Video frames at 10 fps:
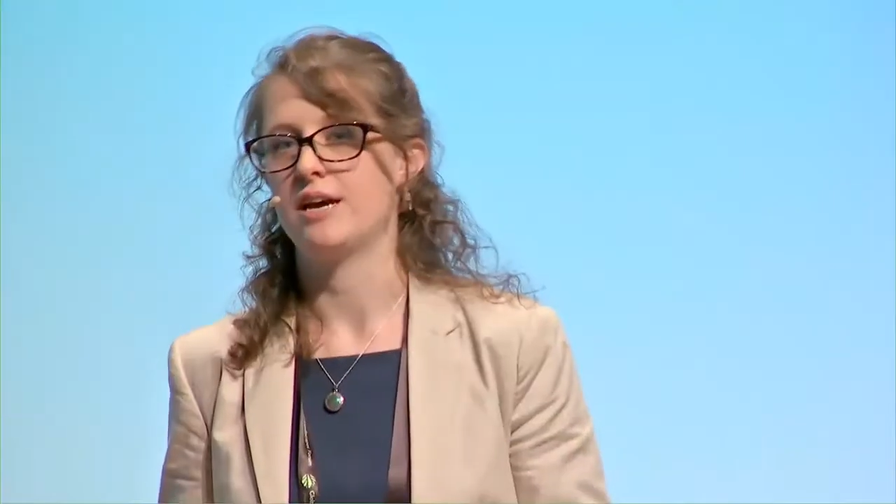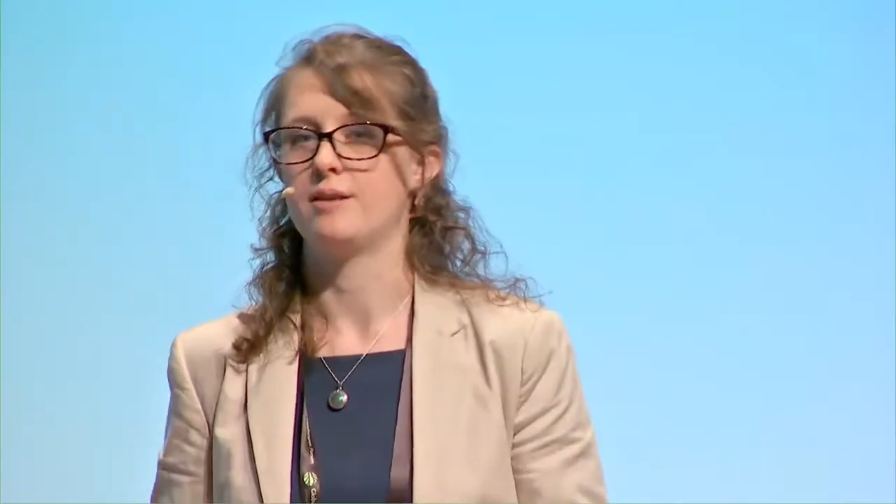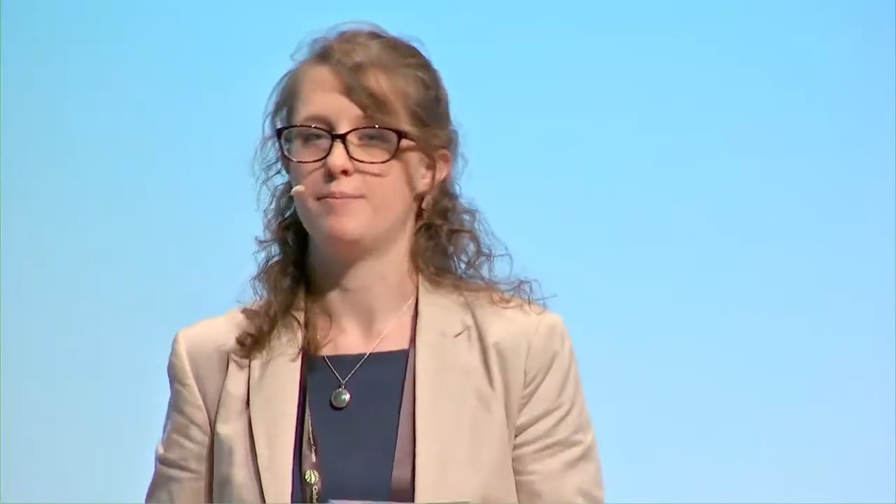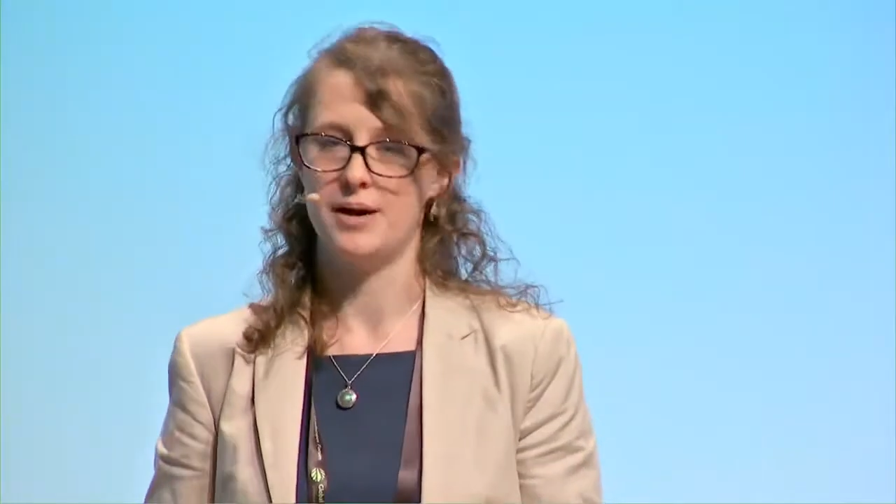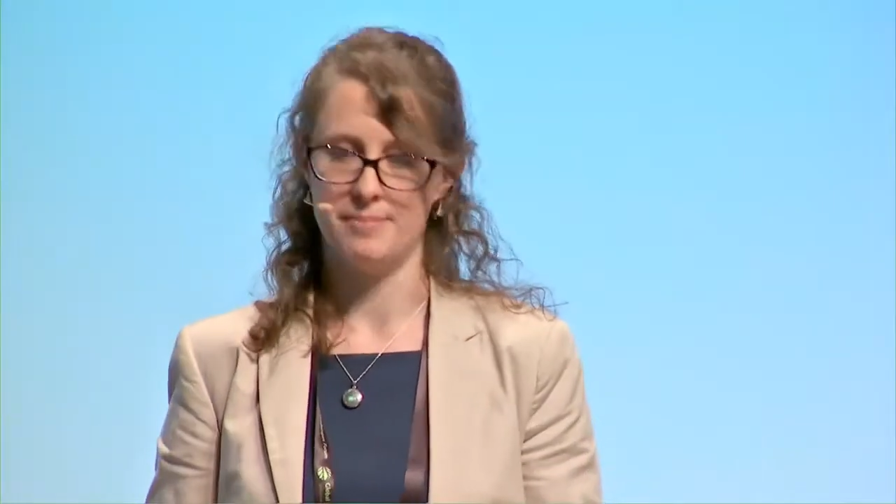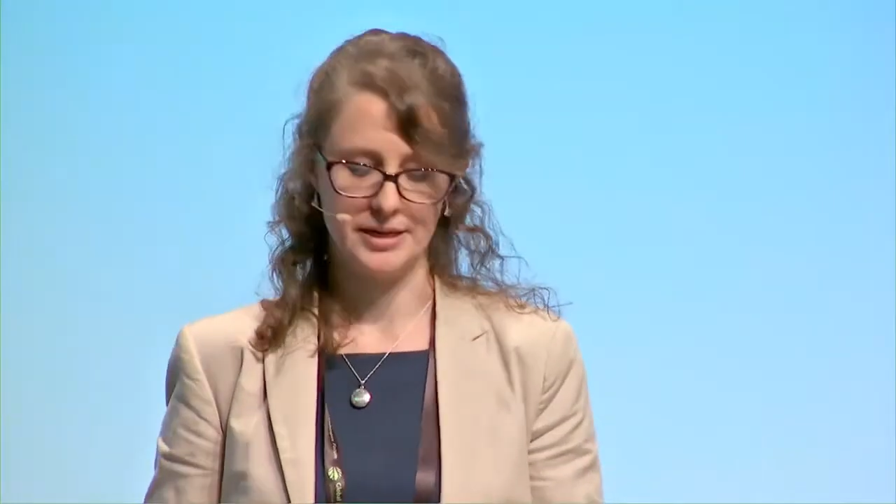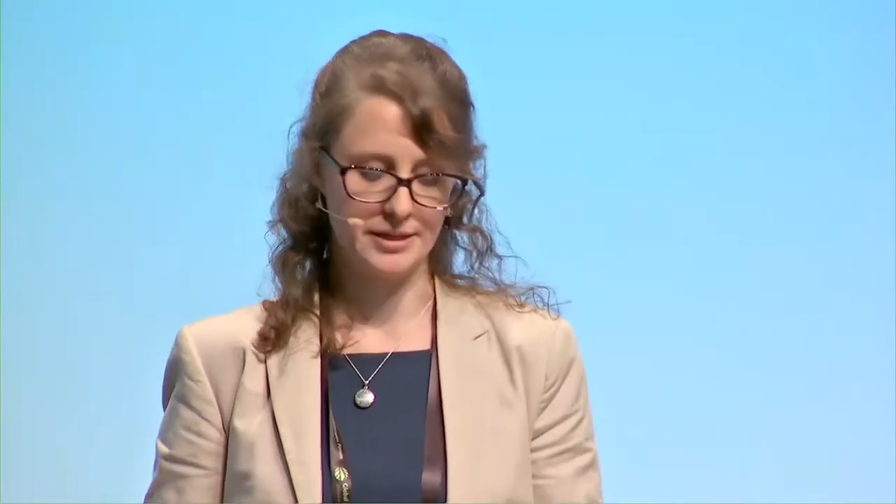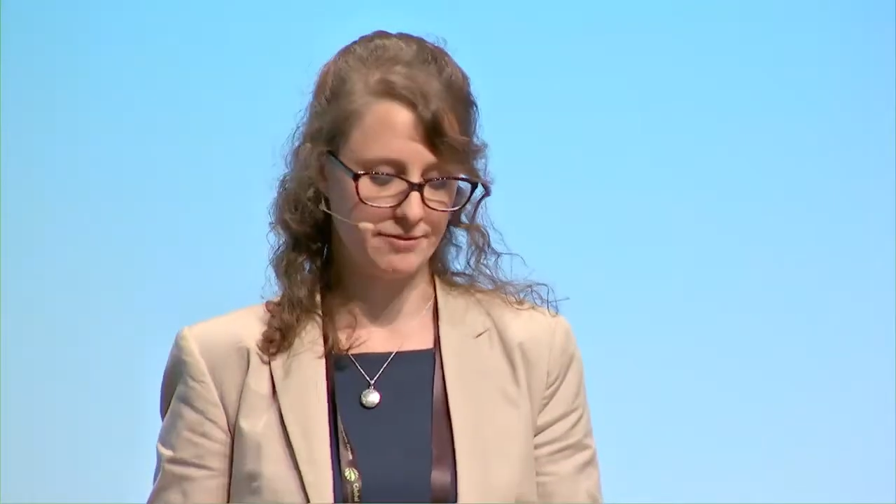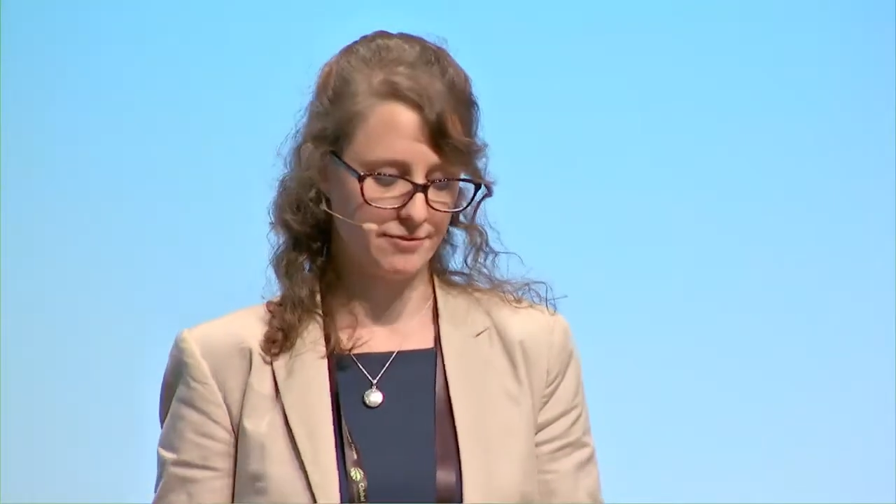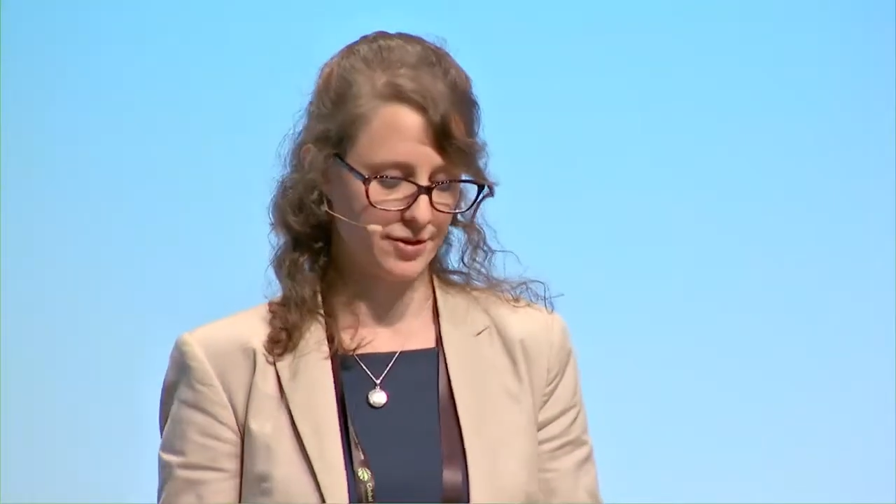and the
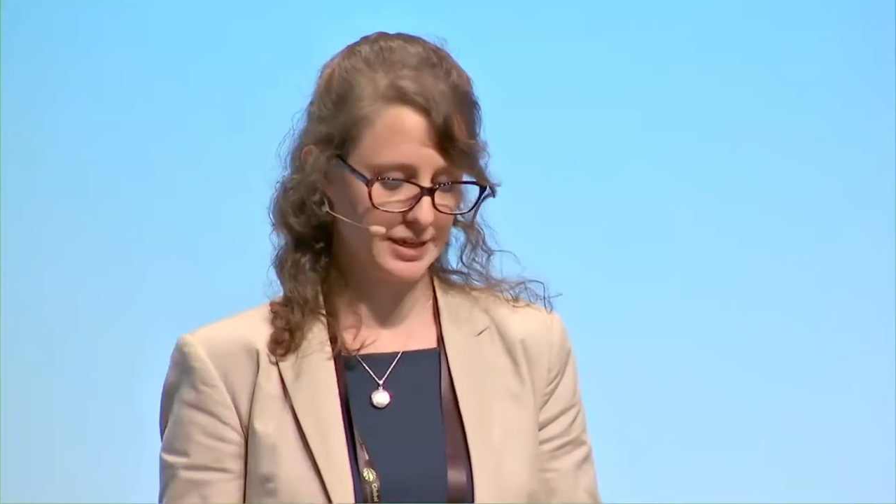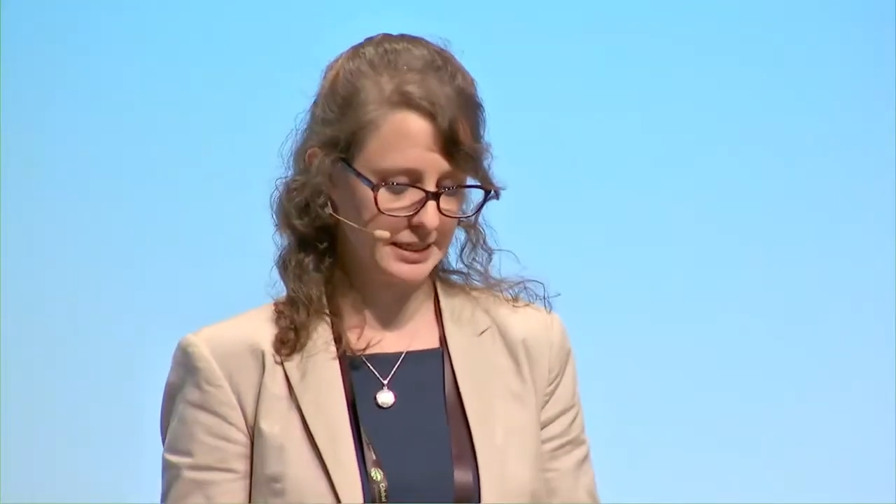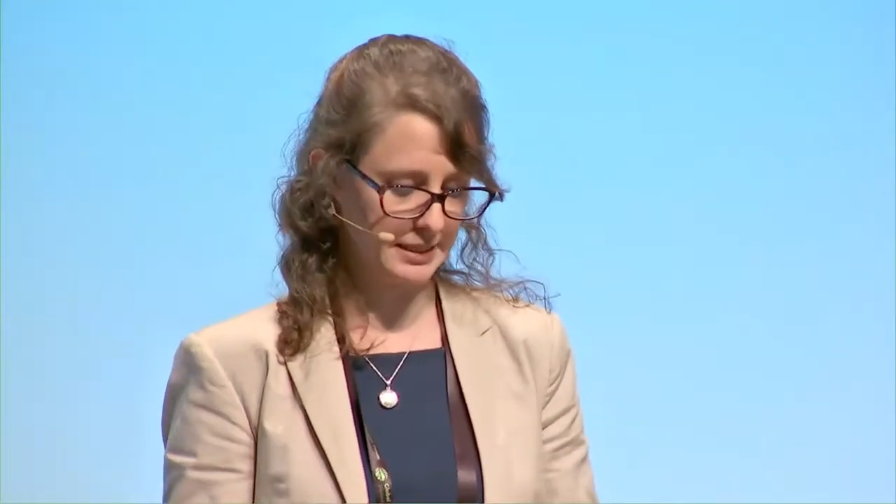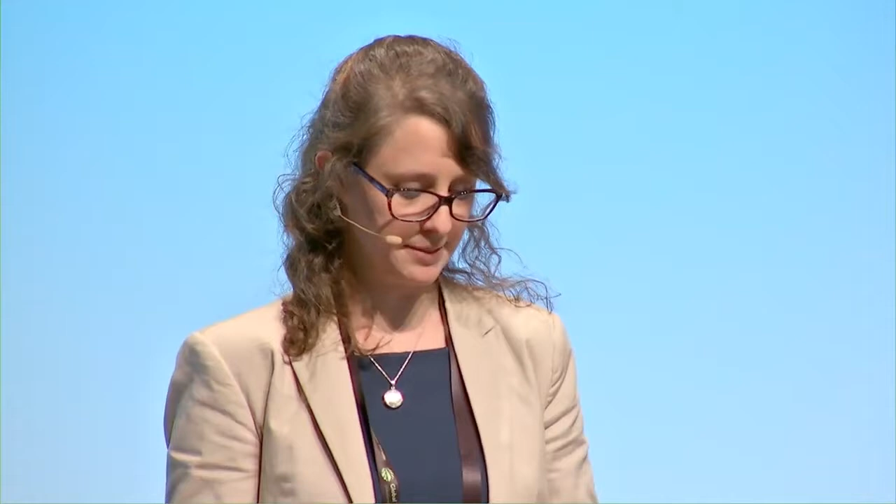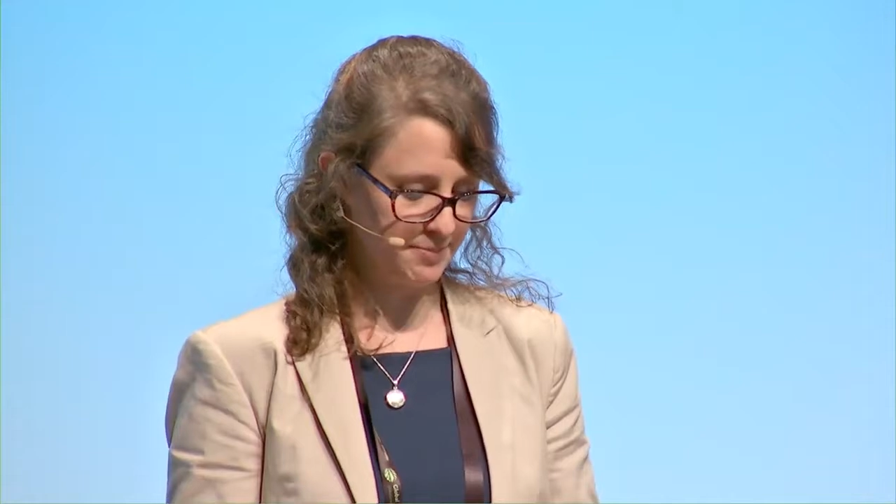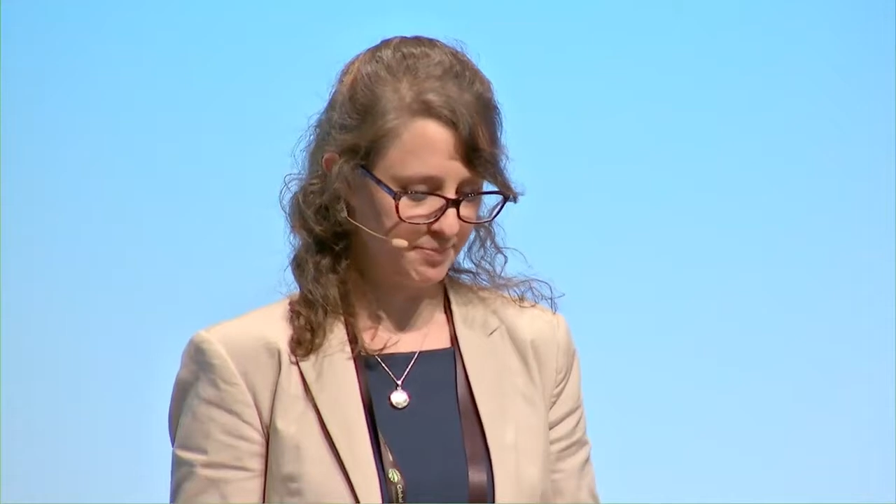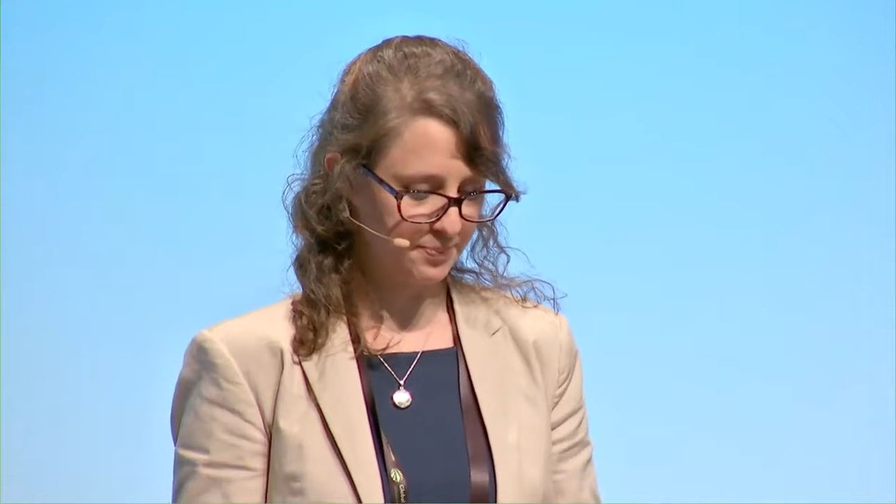permanence of forests.